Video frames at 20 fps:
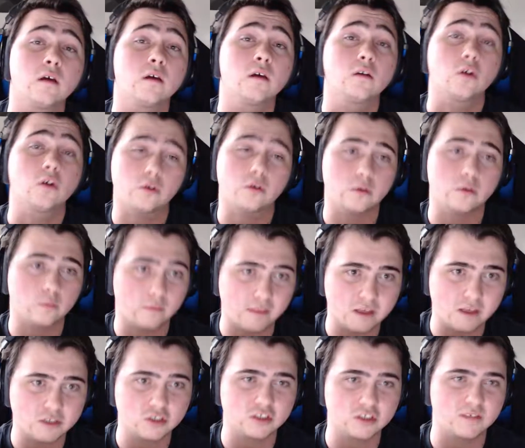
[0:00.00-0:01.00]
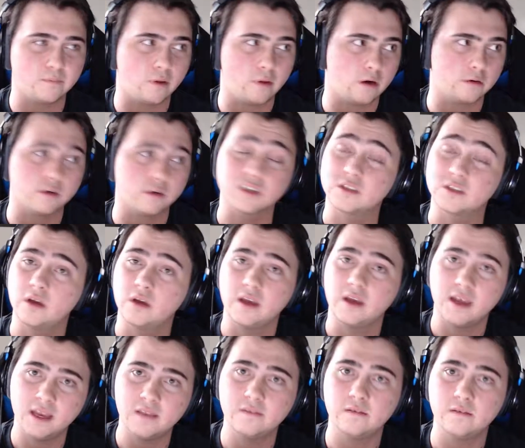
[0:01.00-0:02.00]
current relationship partners
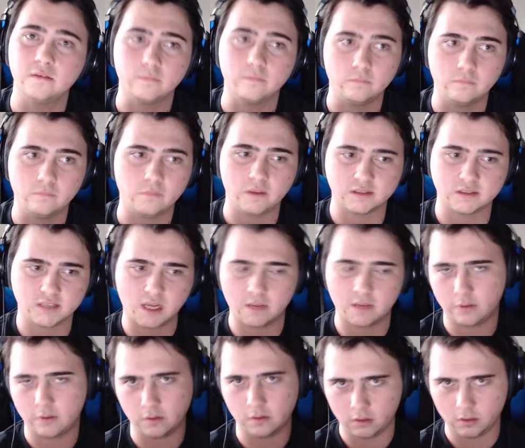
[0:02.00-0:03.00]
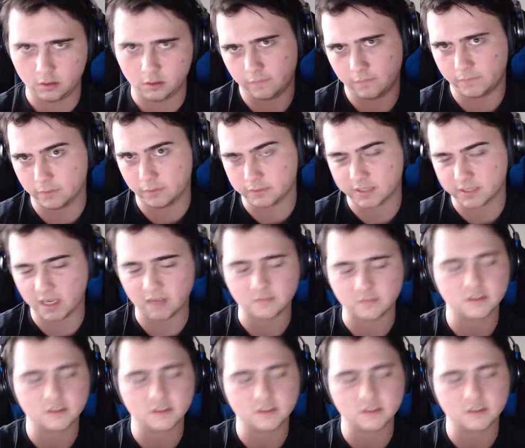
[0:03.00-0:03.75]
in the time period of those games.